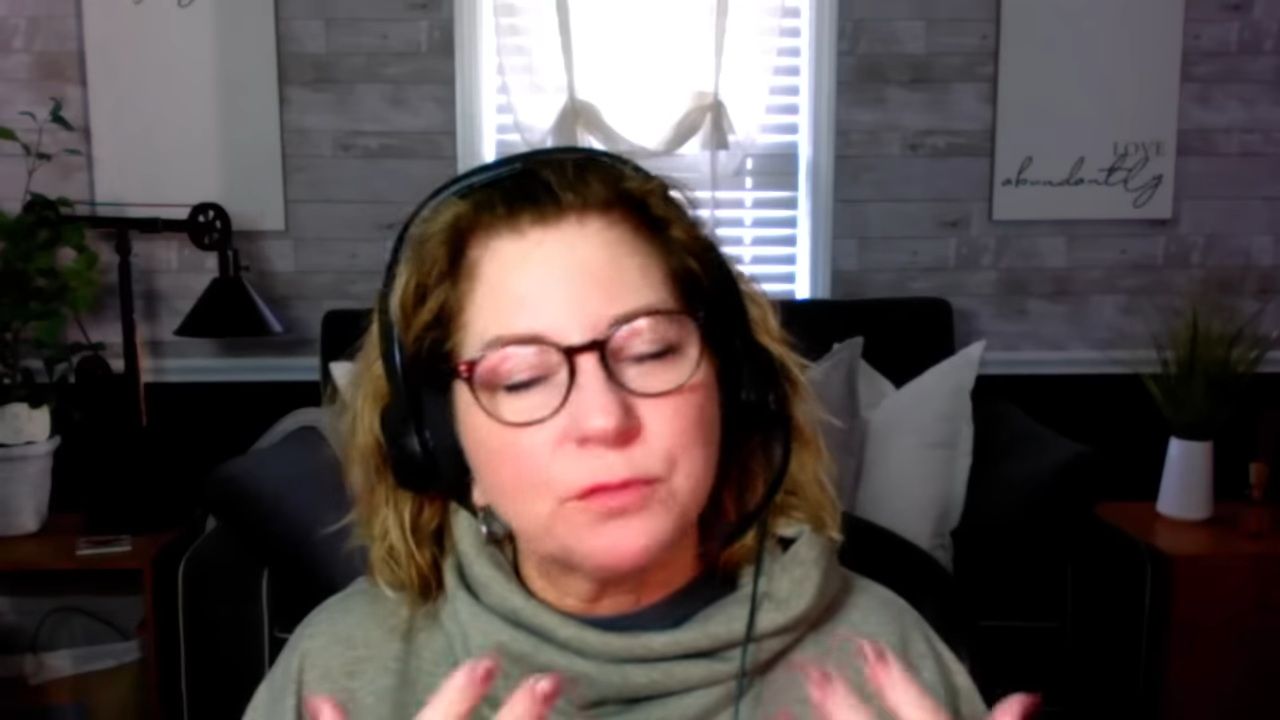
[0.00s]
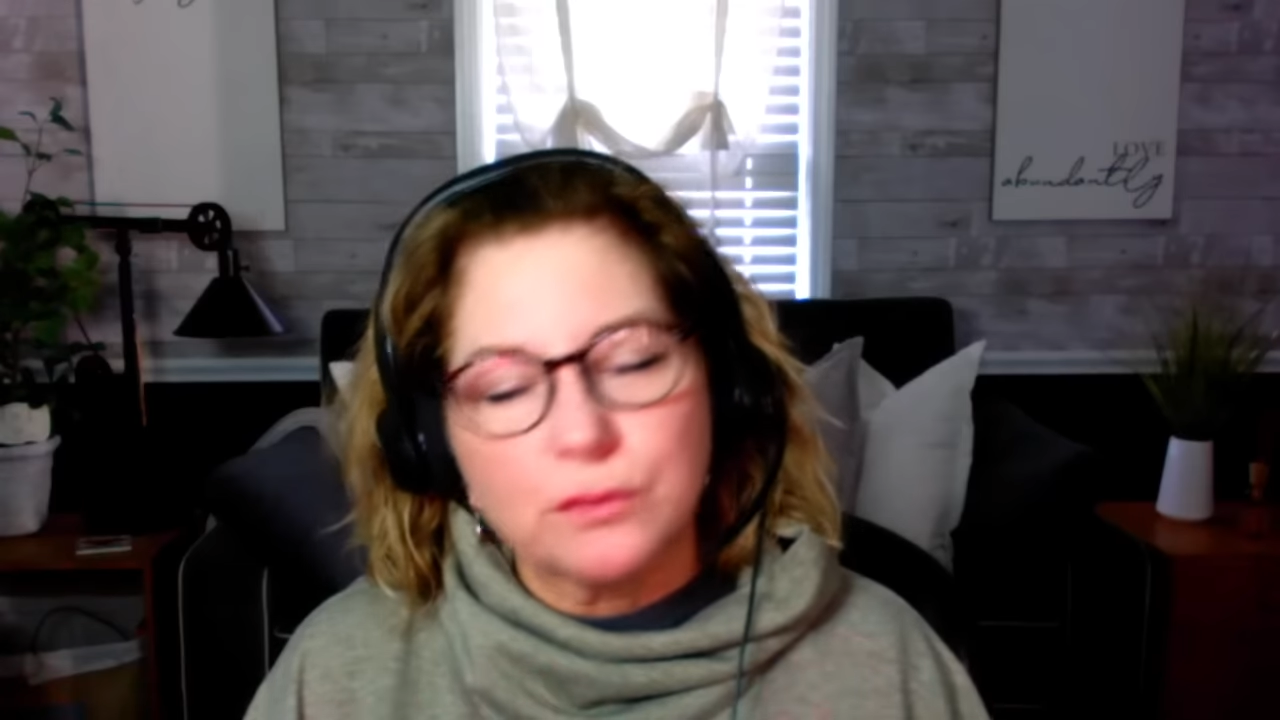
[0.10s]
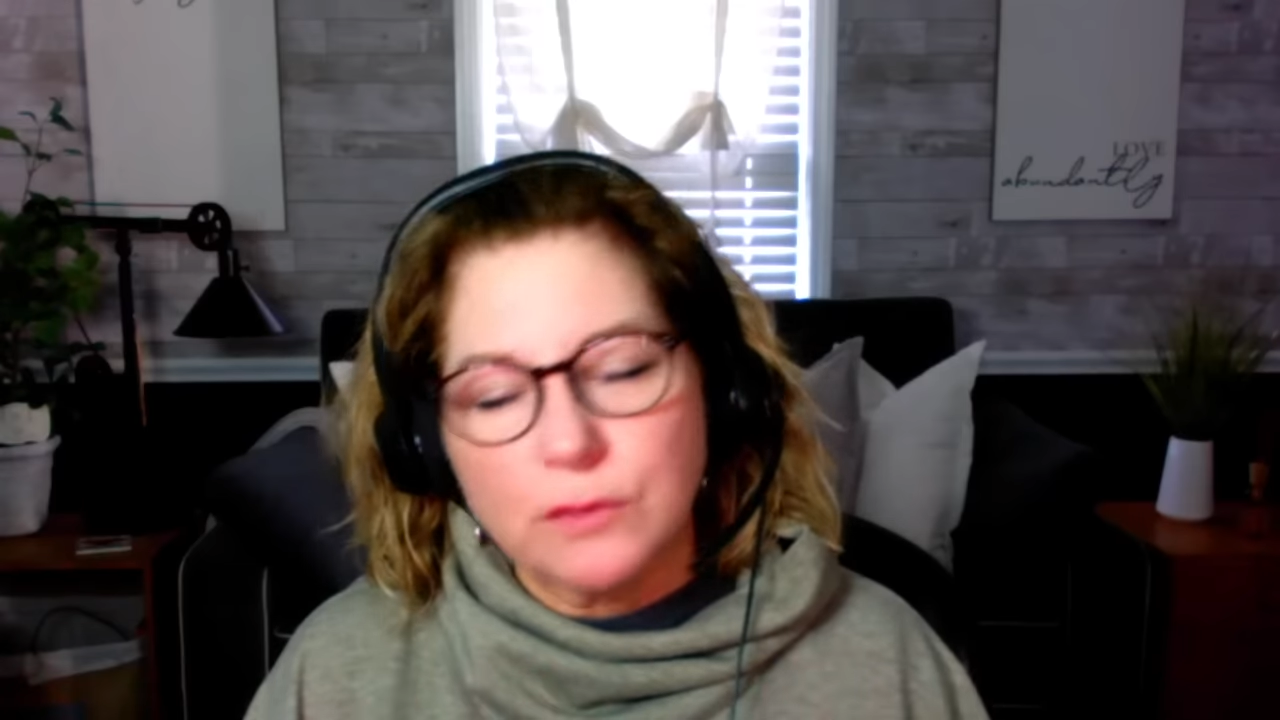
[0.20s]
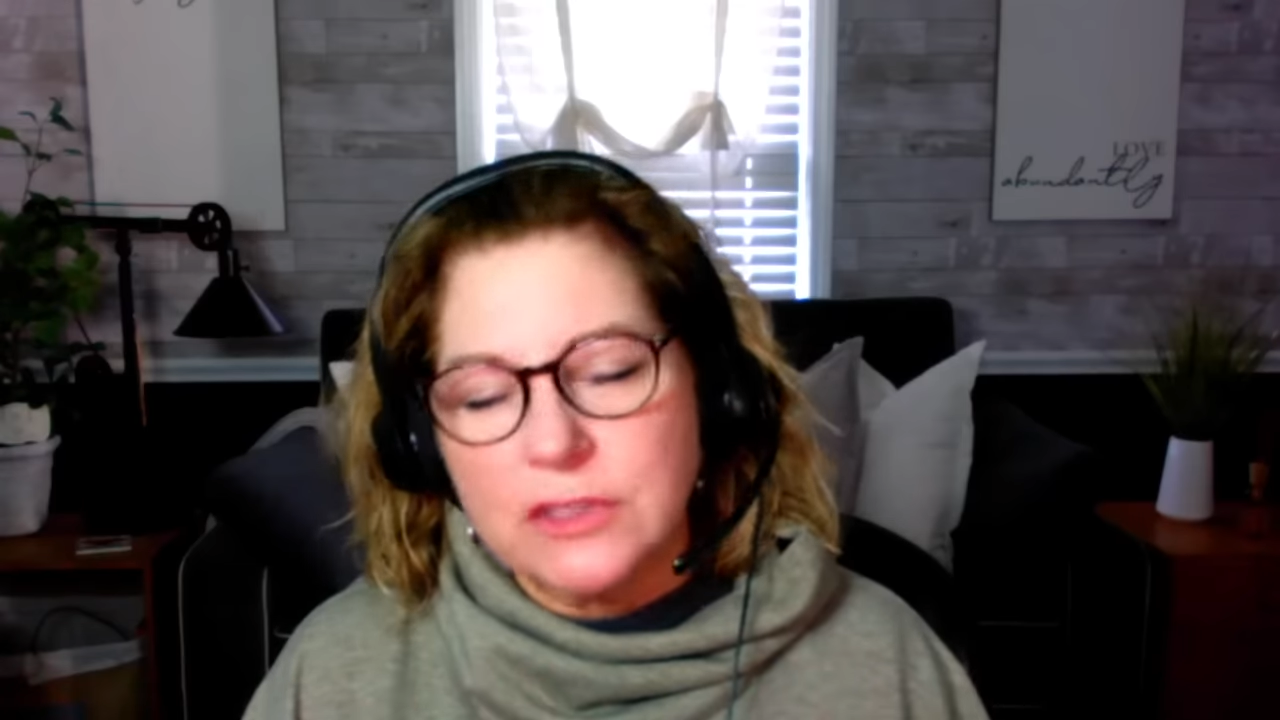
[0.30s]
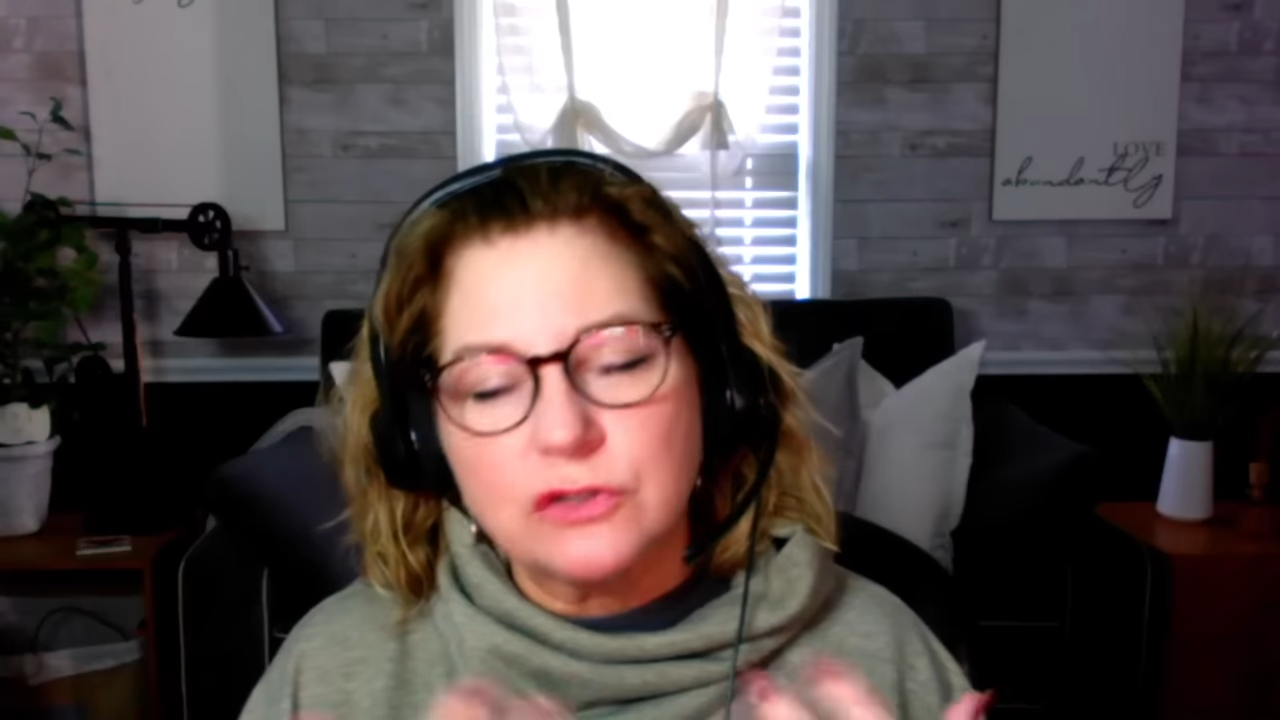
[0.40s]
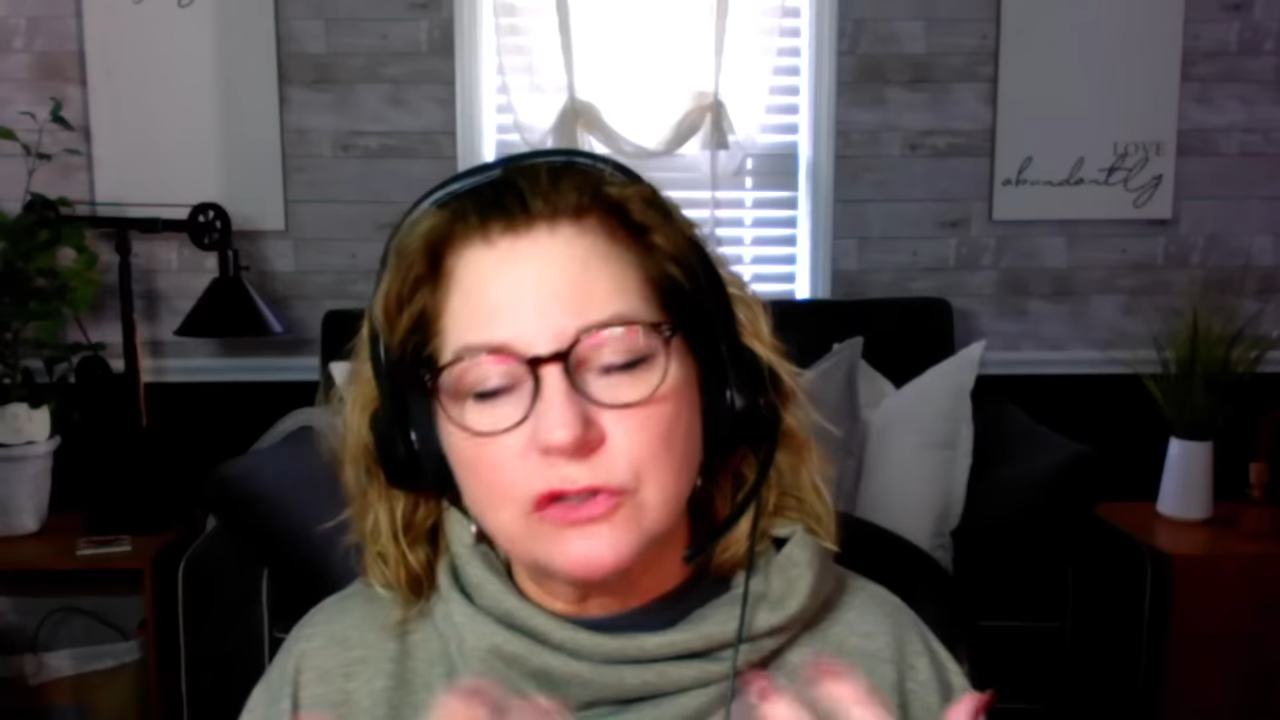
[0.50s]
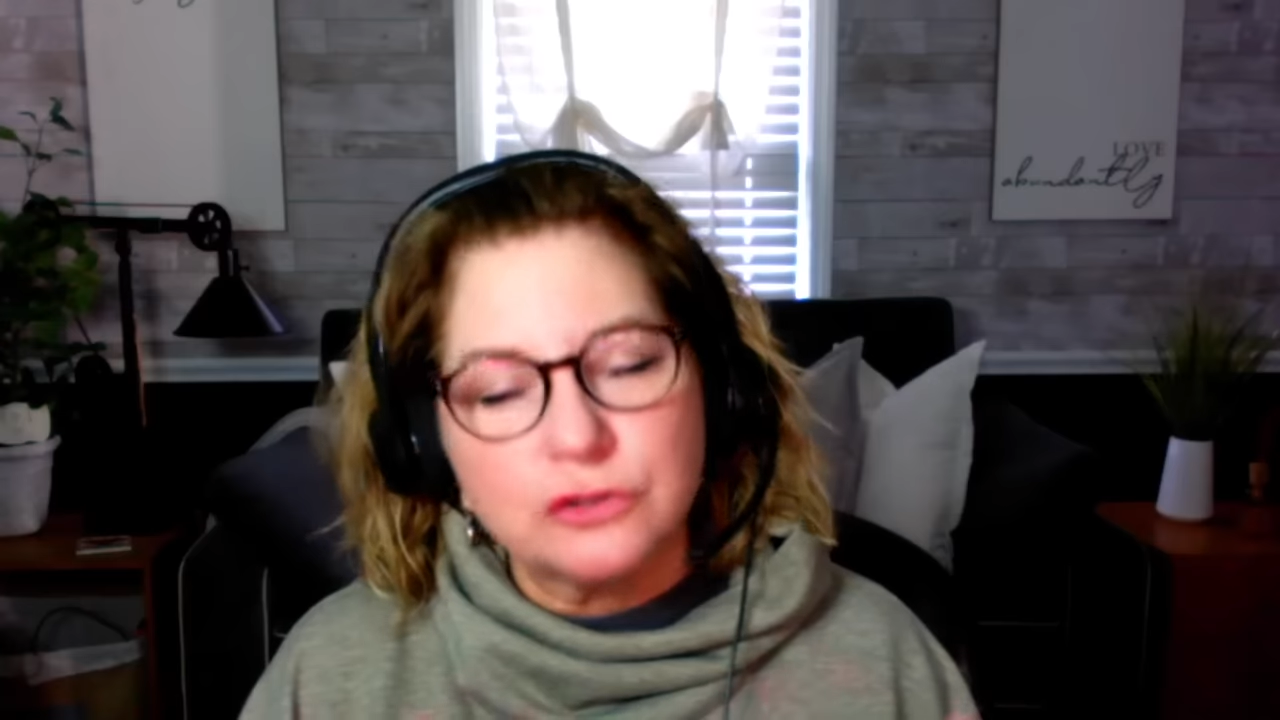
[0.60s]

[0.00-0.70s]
parental